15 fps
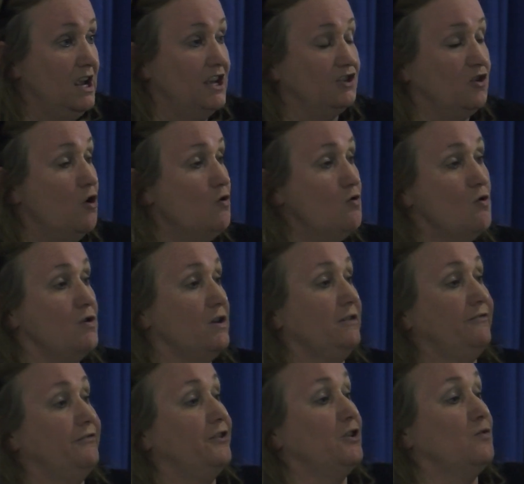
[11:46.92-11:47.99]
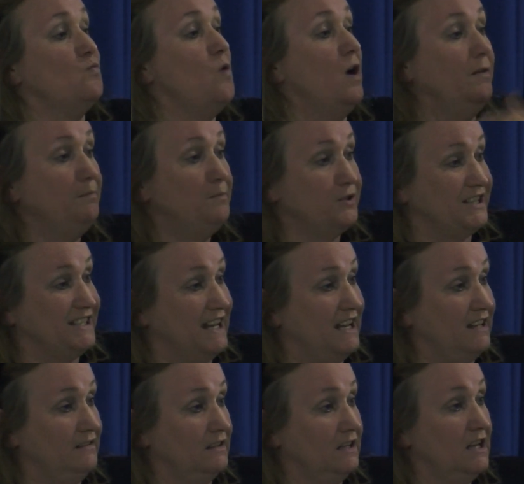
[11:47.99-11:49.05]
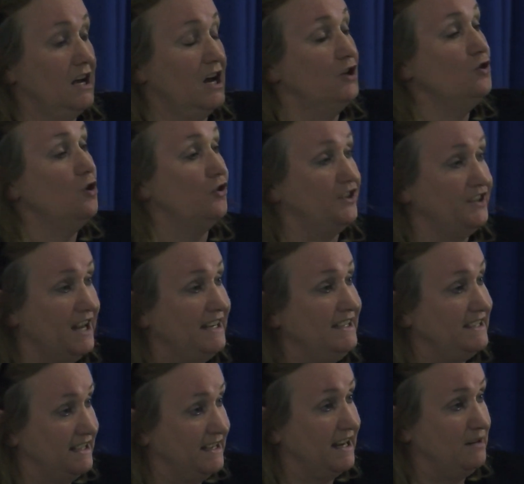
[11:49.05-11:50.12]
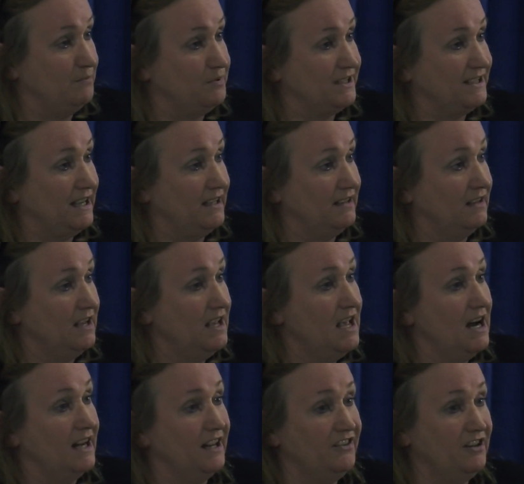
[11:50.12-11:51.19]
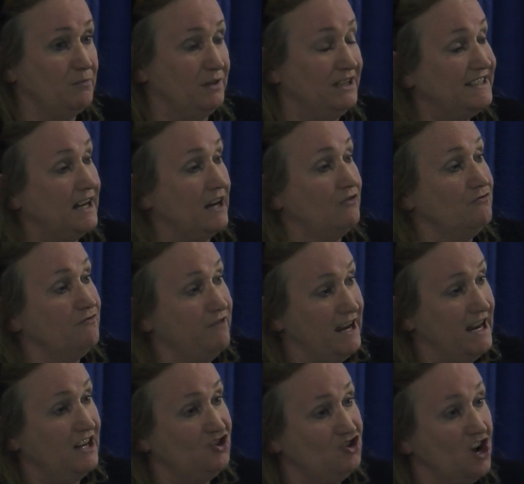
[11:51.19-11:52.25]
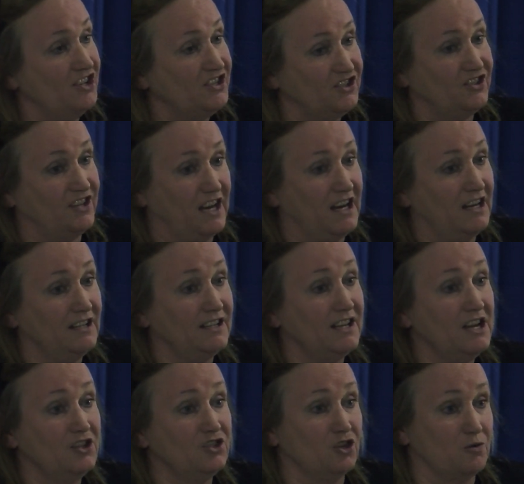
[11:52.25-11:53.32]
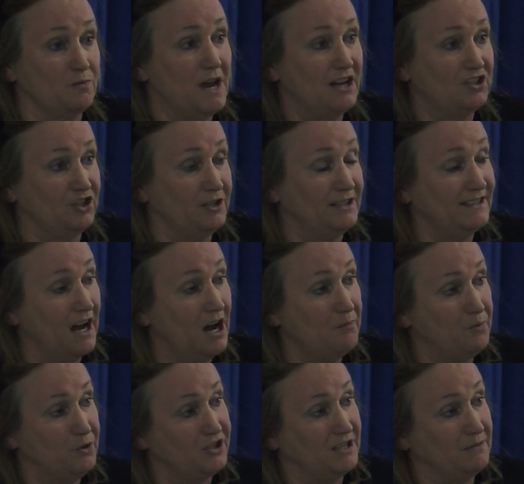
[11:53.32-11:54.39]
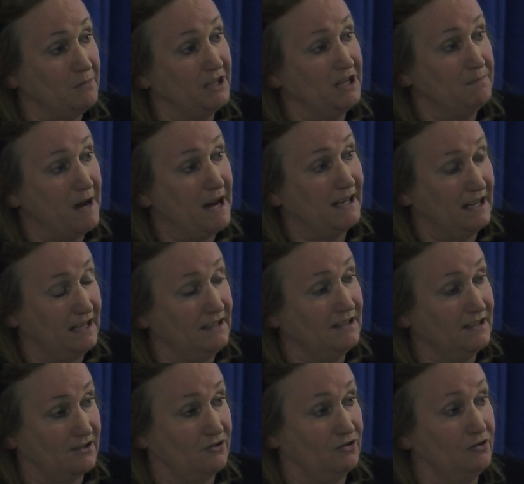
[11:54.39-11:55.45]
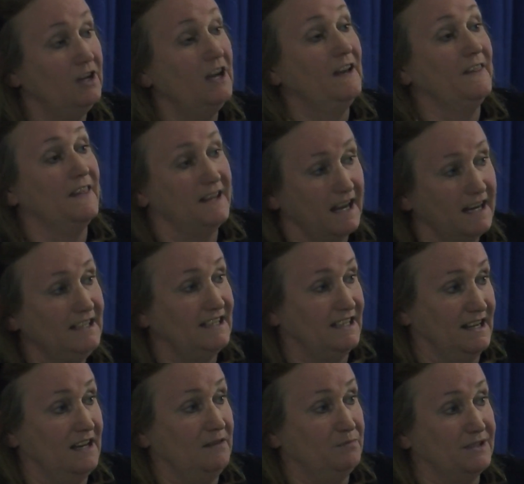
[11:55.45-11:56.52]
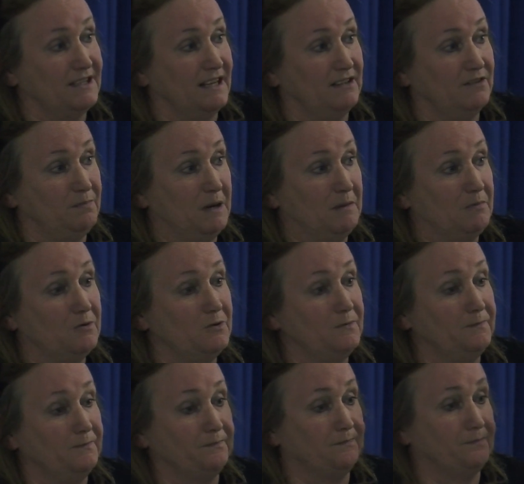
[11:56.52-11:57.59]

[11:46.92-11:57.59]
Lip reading: It's all going for the 1% and not the 99%. And I think we start readjust things so that we actually start putting money back into the 99% of people.